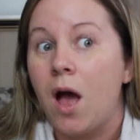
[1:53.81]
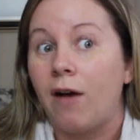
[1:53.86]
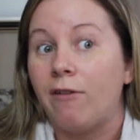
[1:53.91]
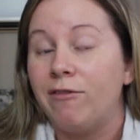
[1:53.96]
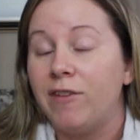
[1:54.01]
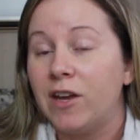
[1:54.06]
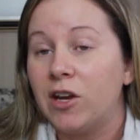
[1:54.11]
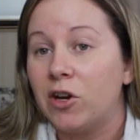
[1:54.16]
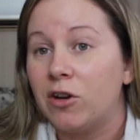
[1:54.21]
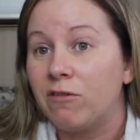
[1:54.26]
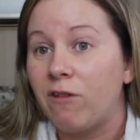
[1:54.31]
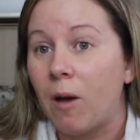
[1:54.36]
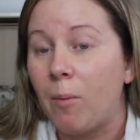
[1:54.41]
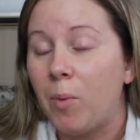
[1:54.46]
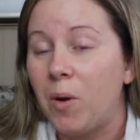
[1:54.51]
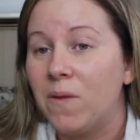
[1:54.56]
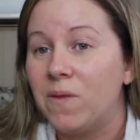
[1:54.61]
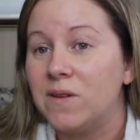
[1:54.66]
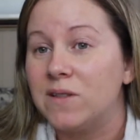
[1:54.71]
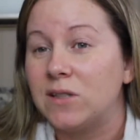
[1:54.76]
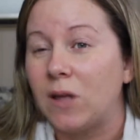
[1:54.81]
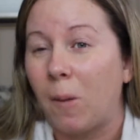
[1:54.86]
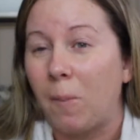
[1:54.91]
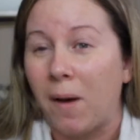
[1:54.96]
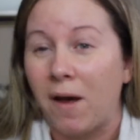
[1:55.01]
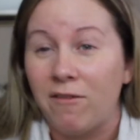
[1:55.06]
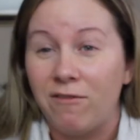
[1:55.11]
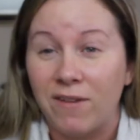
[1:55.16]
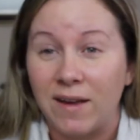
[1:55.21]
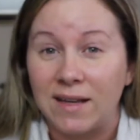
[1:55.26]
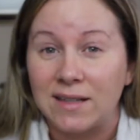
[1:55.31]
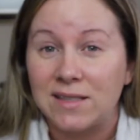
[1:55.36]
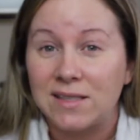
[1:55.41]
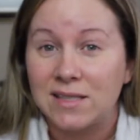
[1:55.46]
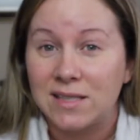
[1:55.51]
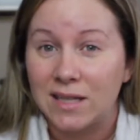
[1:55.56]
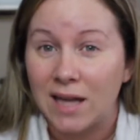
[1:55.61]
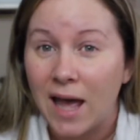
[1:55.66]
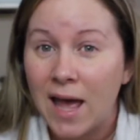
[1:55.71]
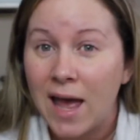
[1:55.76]
I figured if I put this on my
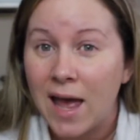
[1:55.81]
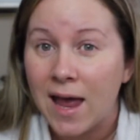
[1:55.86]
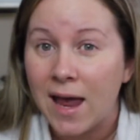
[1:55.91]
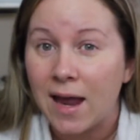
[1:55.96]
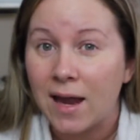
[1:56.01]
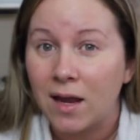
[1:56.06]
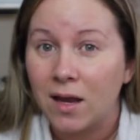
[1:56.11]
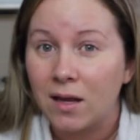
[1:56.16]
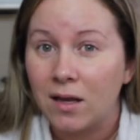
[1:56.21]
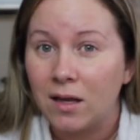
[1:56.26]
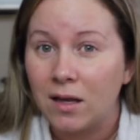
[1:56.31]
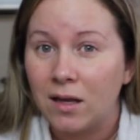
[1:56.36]
face today,